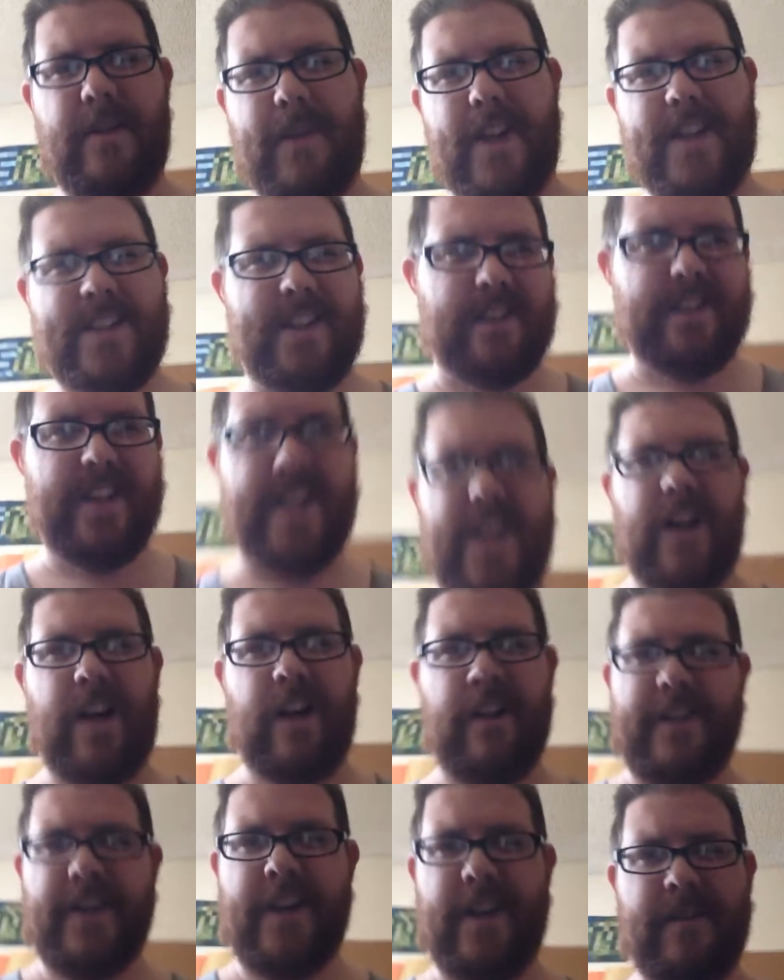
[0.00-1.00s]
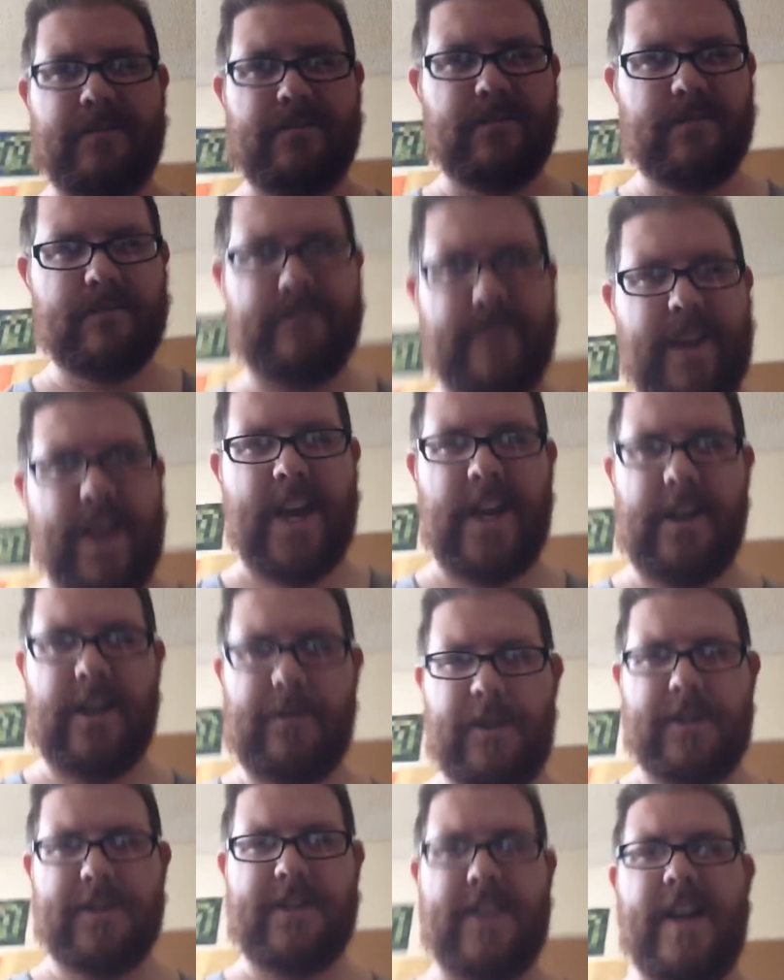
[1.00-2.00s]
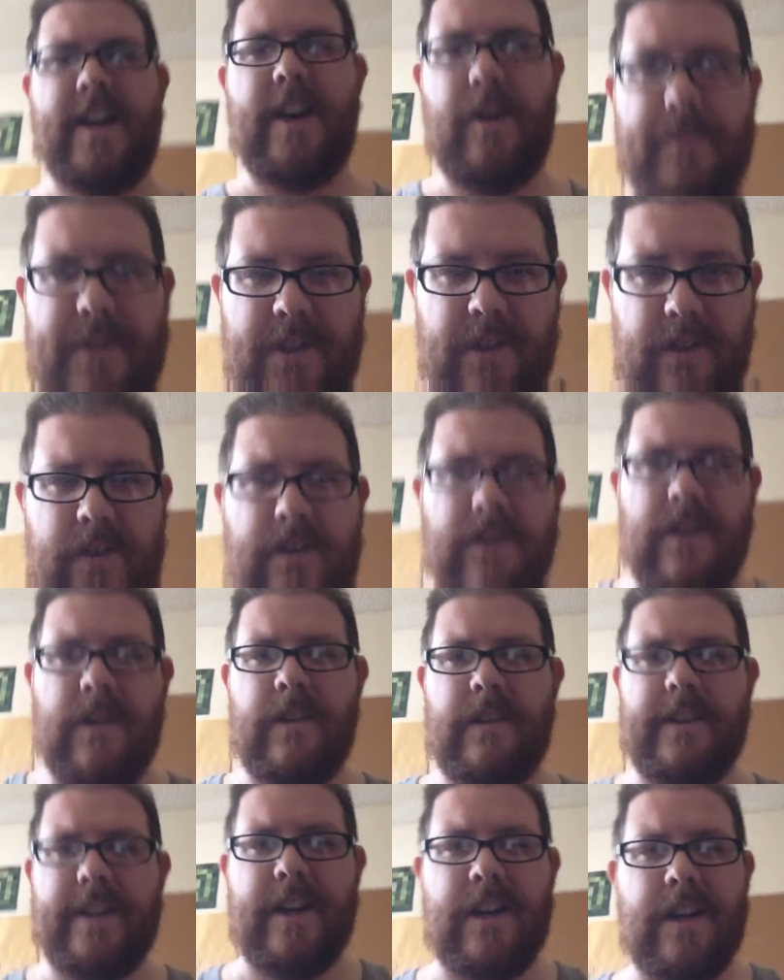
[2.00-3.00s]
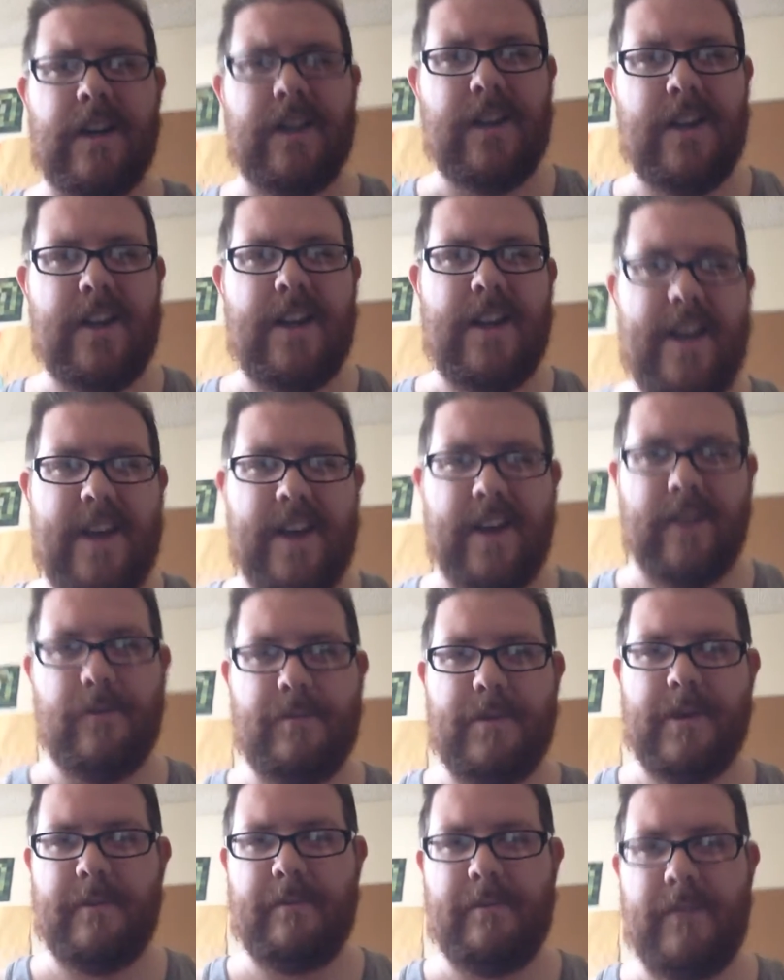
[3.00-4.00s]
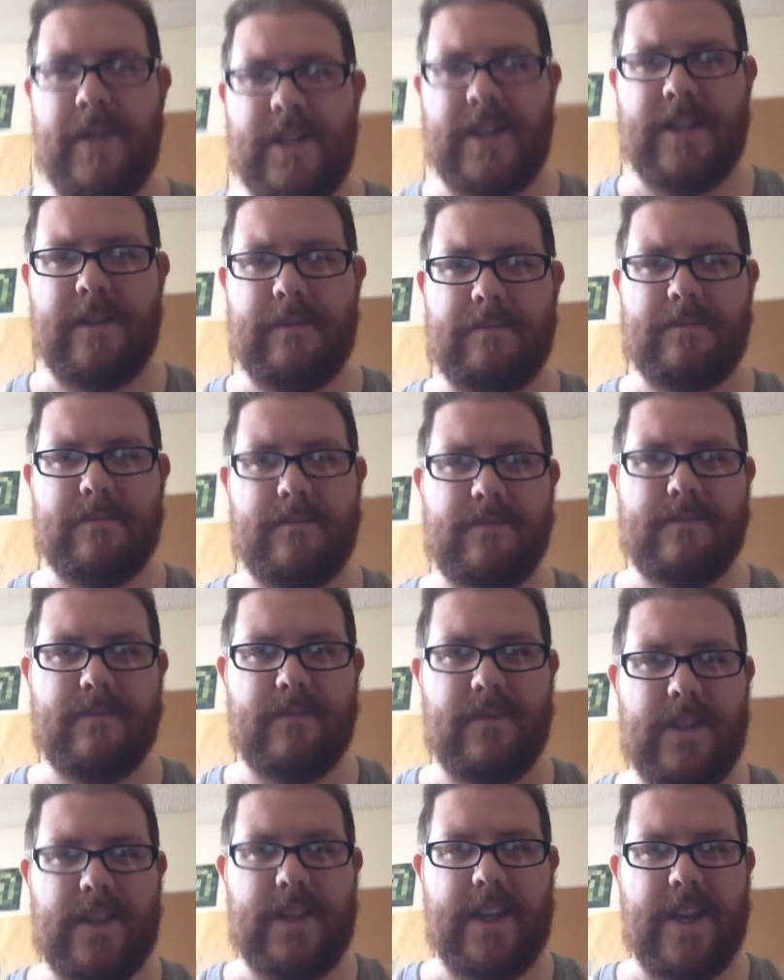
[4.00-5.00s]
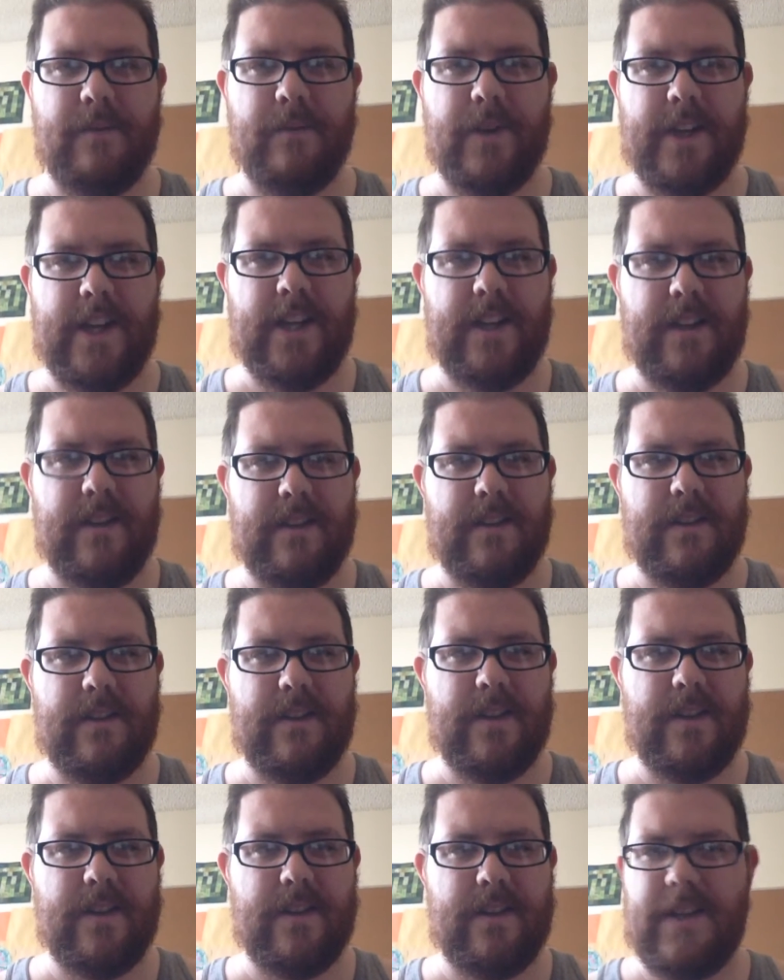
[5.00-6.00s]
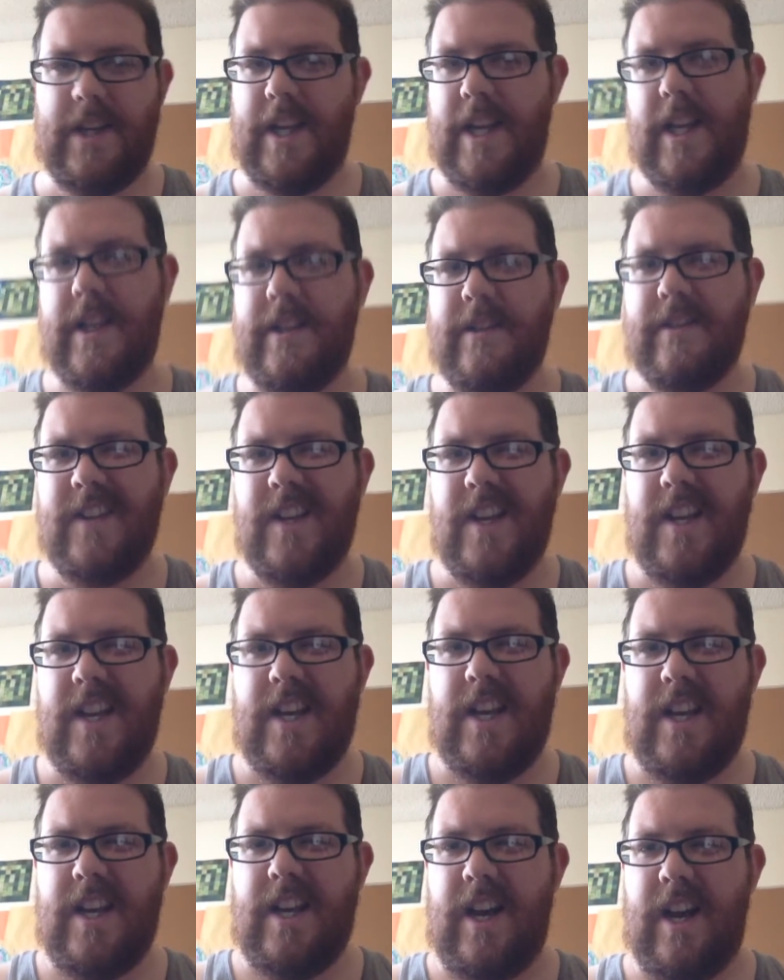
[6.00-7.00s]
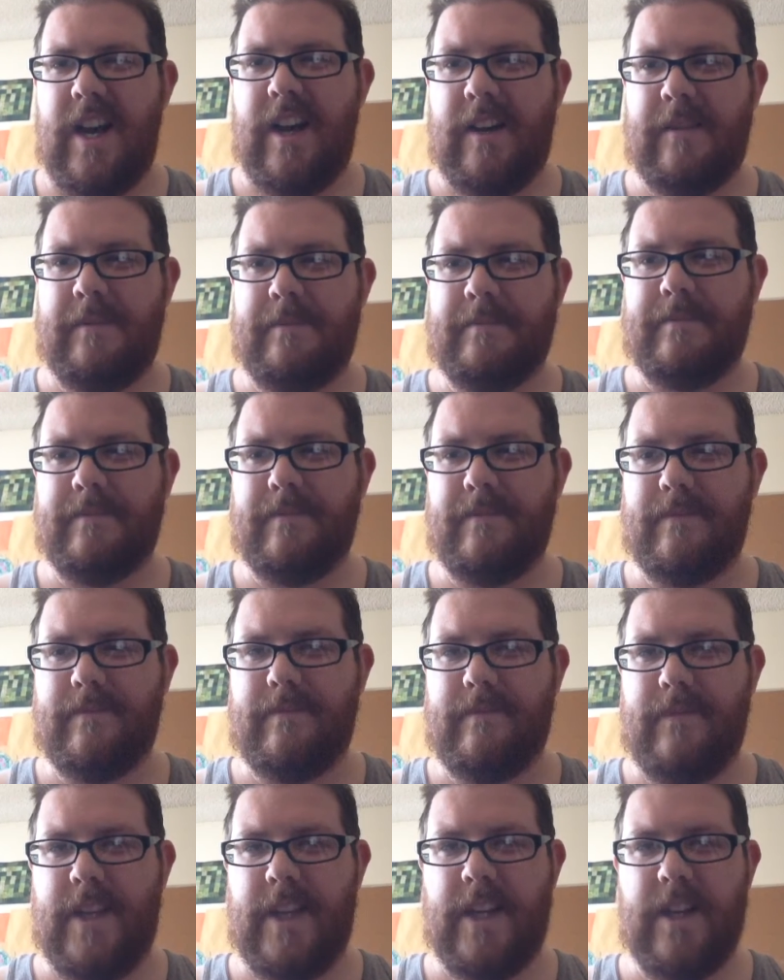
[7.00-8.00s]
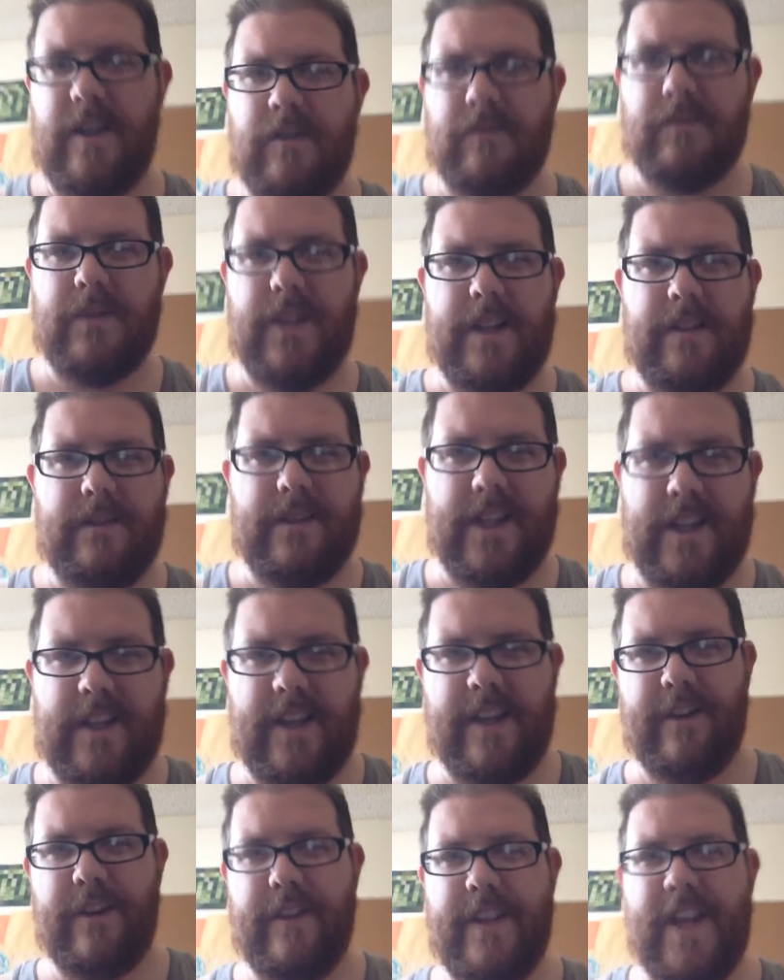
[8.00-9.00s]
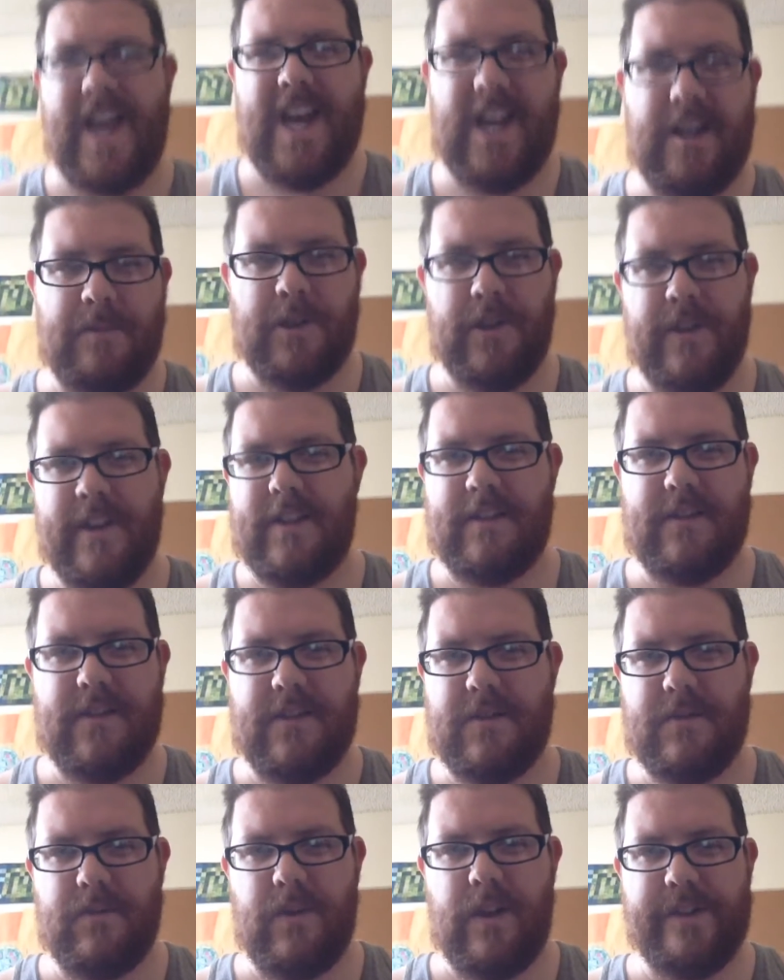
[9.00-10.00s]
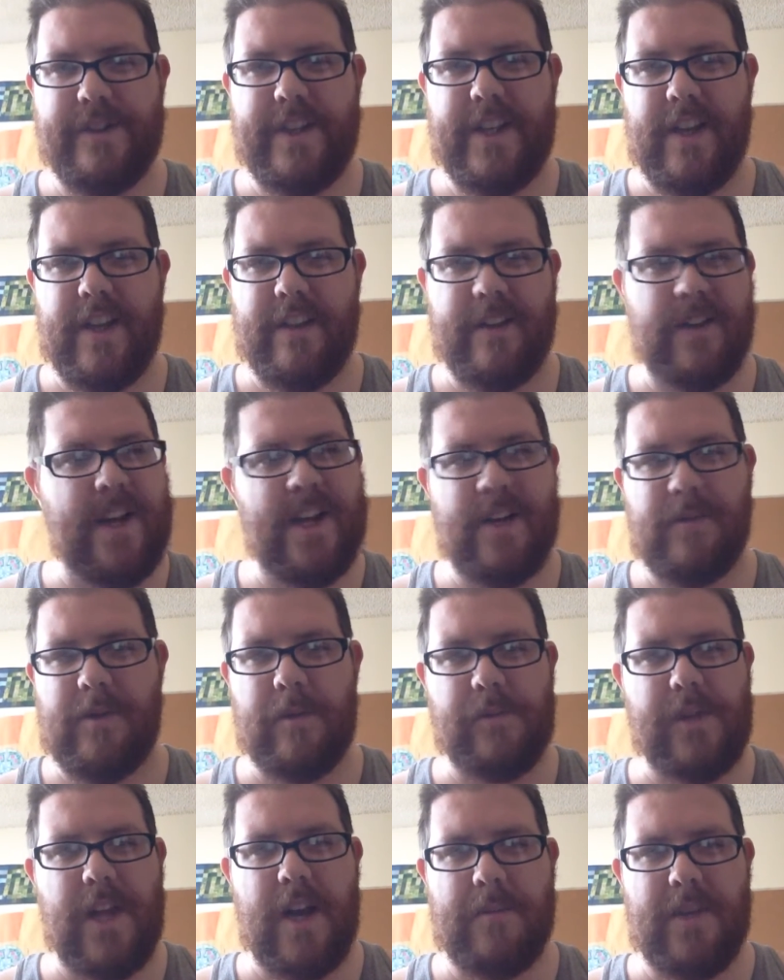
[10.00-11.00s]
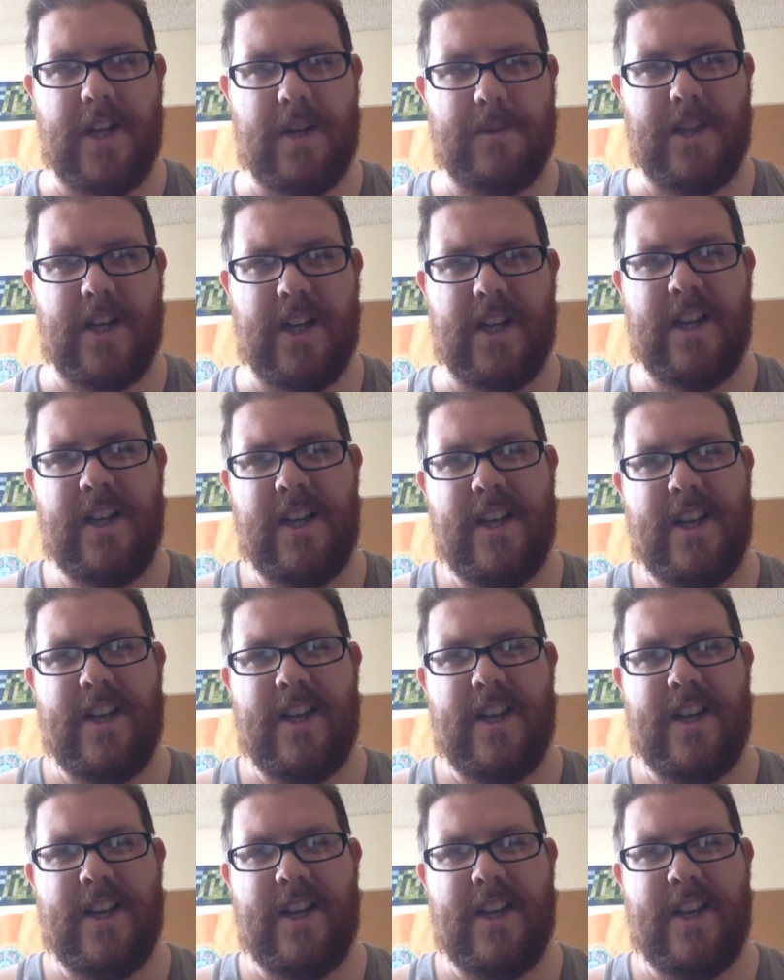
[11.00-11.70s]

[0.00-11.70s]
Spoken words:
Basically, all the animals he helped earlier help him get what he needs. Like kill the animal that swallowed the other animal, blah blah blah.